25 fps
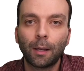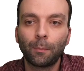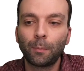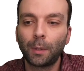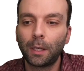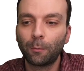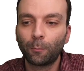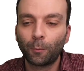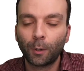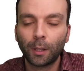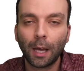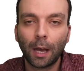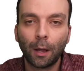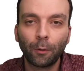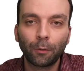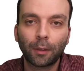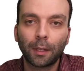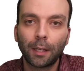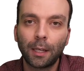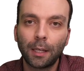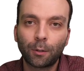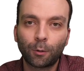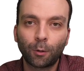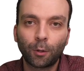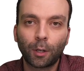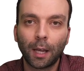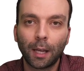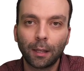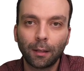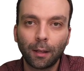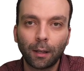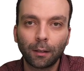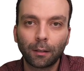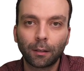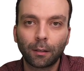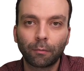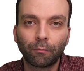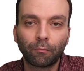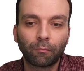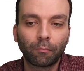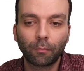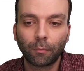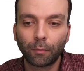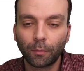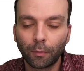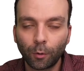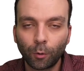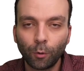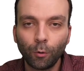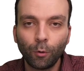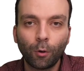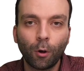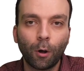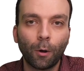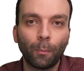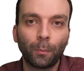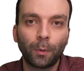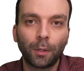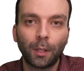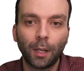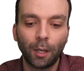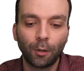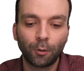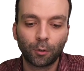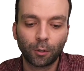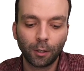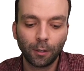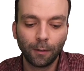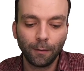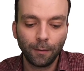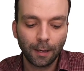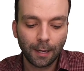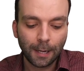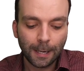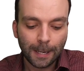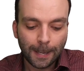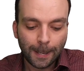I mean, without these, you cannot do computation.